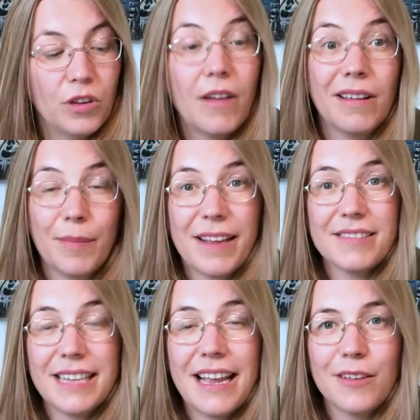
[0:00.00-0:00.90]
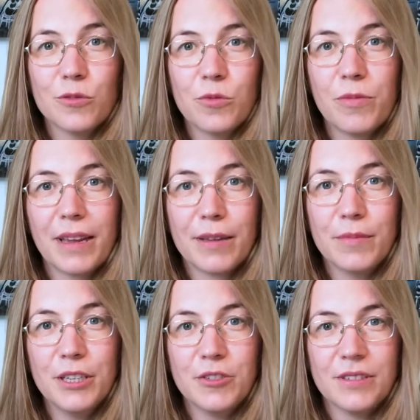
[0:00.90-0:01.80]
going about town with my
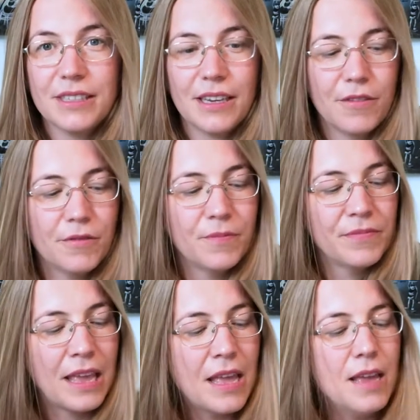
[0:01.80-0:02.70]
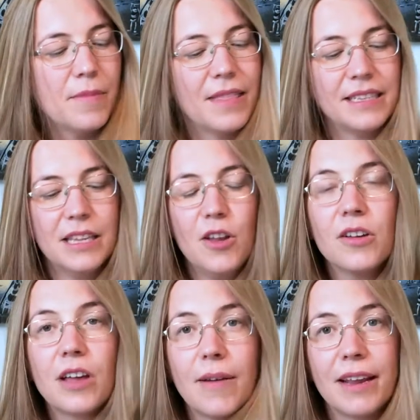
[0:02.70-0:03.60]
computer and stuff. But there's a
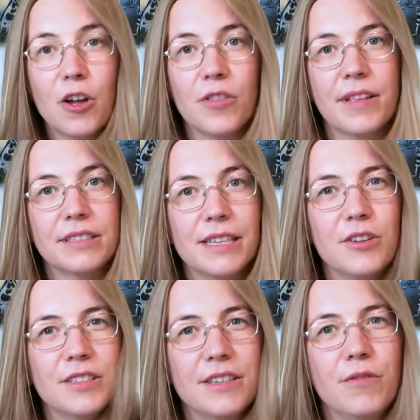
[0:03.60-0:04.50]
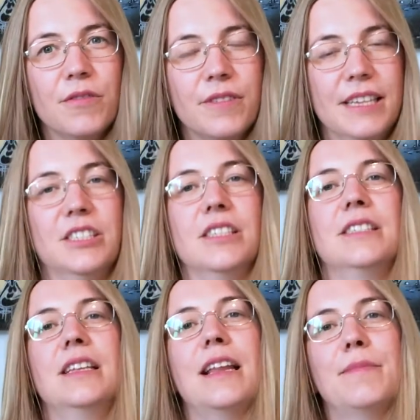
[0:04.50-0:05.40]
lot going on, there's a lot of different features,
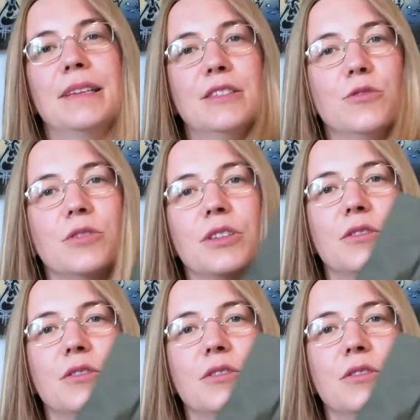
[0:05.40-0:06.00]
so let me talk you